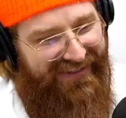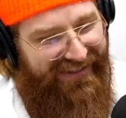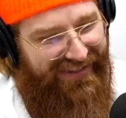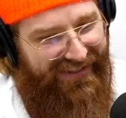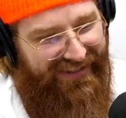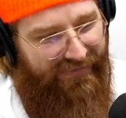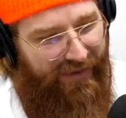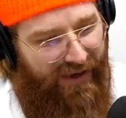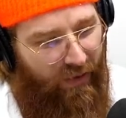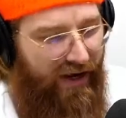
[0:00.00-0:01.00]
is
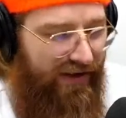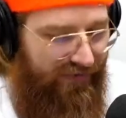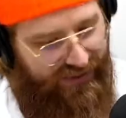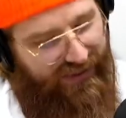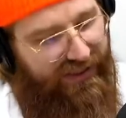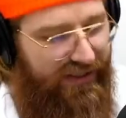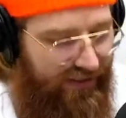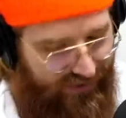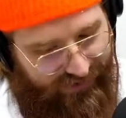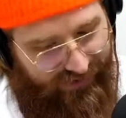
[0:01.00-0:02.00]
my wife's
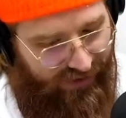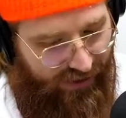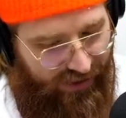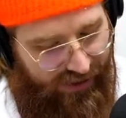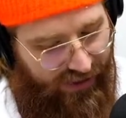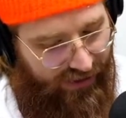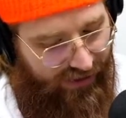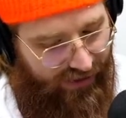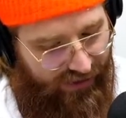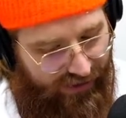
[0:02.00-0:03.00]
sister,
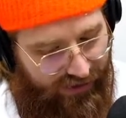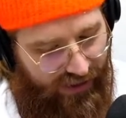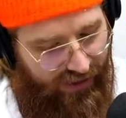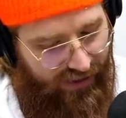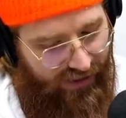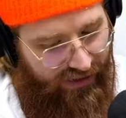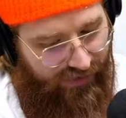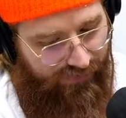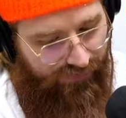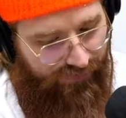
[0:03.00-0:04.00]

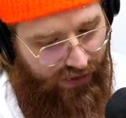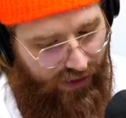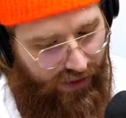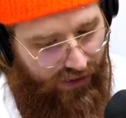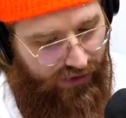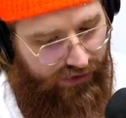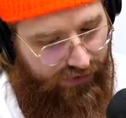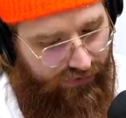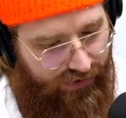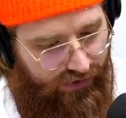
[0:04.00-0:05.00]
and she
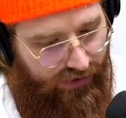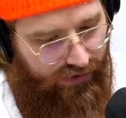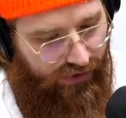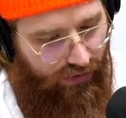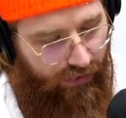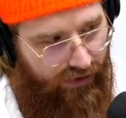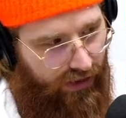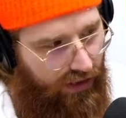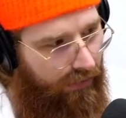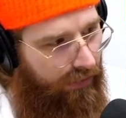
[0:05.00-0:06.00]
recently opened
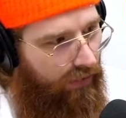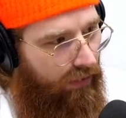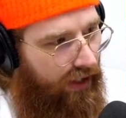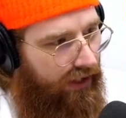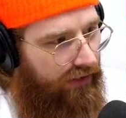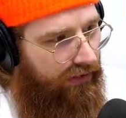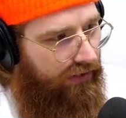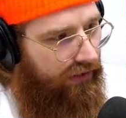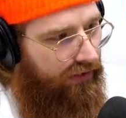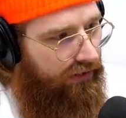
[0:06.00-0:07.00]
up Wild
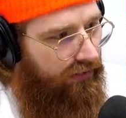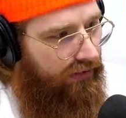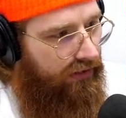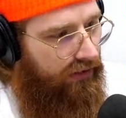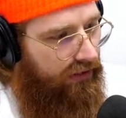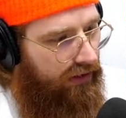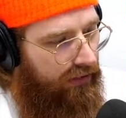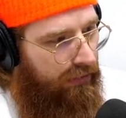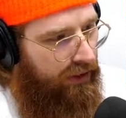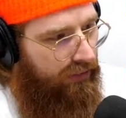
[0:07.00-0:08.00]
Thorn
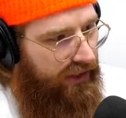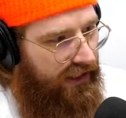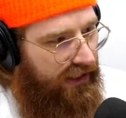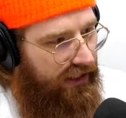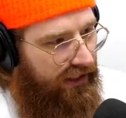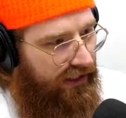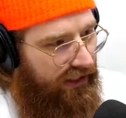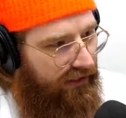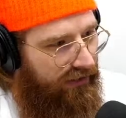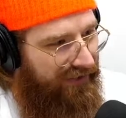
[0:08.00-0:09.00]
Beauty.
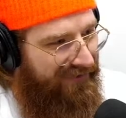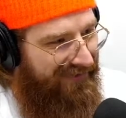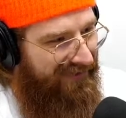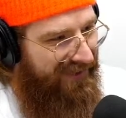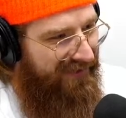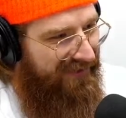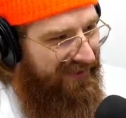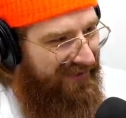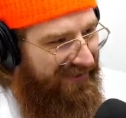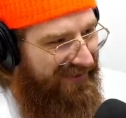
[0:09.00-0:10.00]
Do you want to give us a
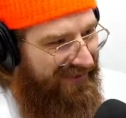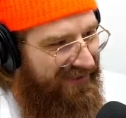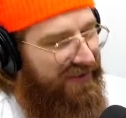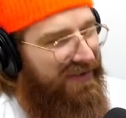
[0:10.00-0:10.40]
little studio?